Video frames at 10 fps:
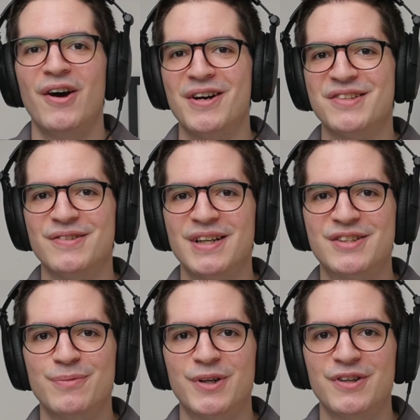Alright, so
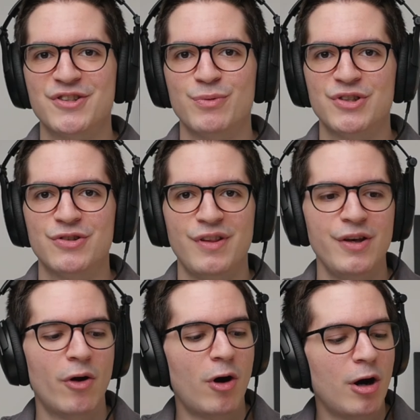next we're going to switch to
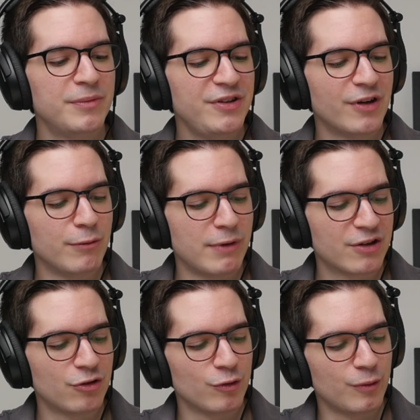the
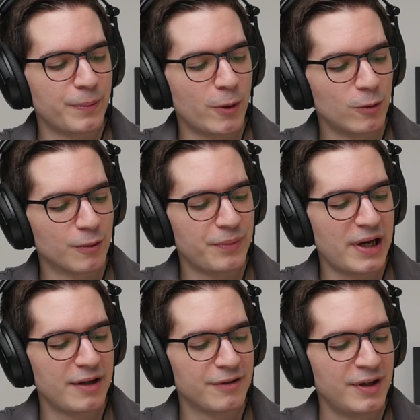omnidirectional polar
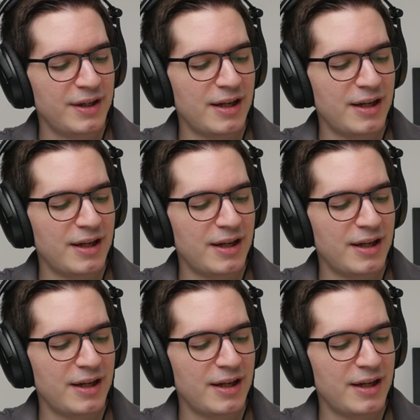pattern.